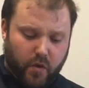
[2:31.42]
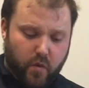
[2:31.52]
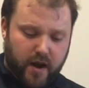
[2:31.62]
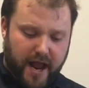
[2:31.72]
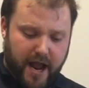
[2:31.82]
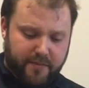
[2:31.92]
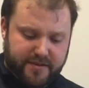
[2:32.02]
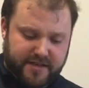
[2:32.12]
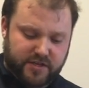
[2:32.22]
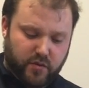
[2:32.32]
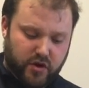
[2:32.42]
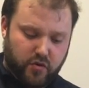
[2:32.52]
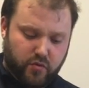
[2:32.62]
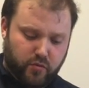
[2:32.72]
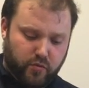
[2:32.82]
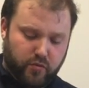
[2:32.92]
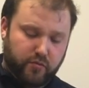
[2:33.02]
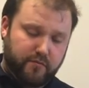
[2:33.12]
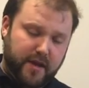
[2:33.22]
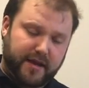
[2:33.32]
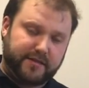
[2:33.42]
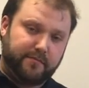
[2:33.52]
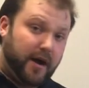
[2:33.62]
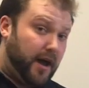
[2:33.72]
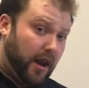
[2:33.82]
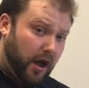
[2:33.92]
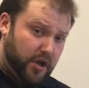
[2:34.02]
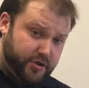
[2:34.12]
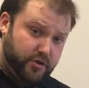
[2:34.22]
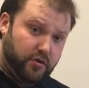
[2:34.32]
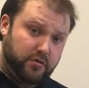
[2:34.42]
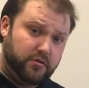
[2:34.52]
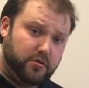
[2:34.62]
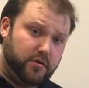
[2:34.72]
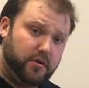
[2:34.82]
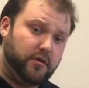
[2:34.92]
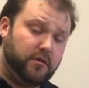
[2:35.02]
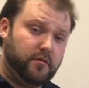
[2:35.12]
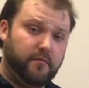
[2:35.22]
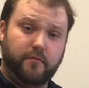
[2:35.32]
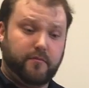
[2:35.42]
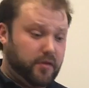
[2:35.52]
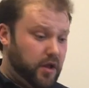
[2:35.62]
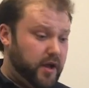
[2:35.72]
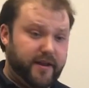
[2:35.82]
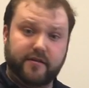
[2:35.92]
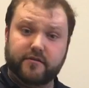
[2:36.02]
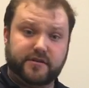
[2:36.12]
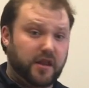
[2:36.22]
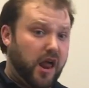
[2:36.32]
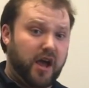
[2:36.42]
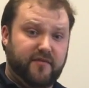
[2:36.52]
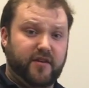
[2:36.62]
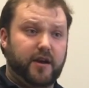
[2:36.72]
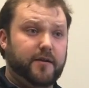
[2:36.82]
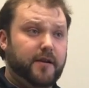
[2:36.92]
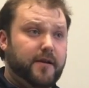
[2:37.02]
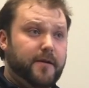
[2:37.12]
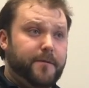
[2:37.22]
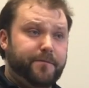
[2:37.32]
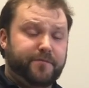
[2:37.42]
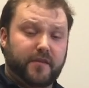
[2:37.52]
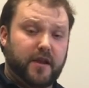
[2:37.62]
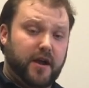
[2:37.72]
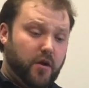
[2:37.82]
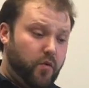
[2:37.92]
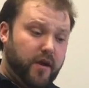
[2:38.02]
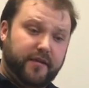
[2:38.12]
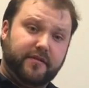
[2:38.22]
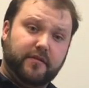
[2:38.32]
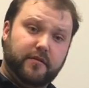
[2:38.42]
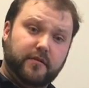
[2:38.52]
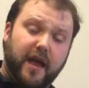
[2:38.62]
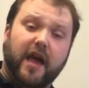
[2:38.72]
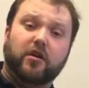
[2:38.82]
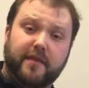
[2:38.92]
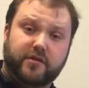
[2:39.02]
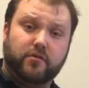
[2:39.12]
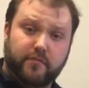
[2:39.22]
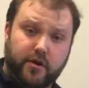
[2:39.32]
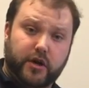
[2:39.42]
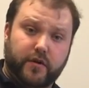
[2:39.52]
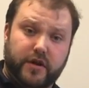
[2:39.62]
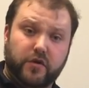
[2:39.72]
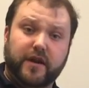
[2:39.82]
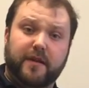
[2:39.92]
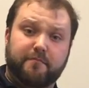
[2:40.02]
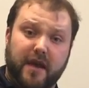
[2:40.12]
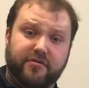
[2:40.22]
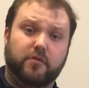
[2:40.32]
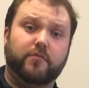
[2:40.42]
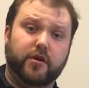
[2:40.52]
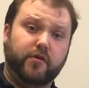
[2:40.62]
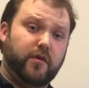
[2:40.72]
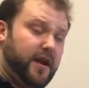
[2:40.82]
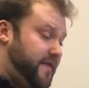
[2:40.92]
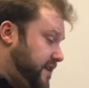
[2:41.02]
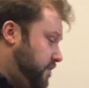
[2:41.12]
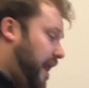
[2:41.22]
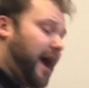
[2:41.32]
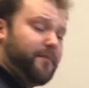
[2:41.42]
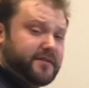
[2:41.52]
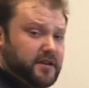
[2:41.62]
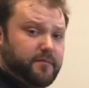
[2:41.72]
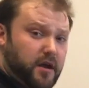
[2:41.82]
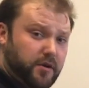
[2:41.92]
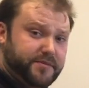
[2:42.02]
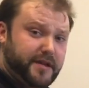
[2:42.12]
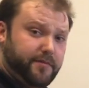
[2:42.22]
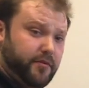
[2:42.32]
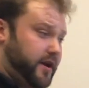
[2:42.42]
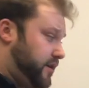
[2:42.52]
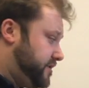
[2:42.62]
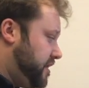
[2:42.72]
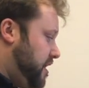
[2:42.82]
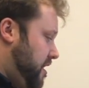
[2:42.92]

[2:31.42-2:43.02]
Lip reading: What happens is when you mix biological, blood, saliva, with elemental mercury, you get methyl mercury. And that's what happens in amalgam separators.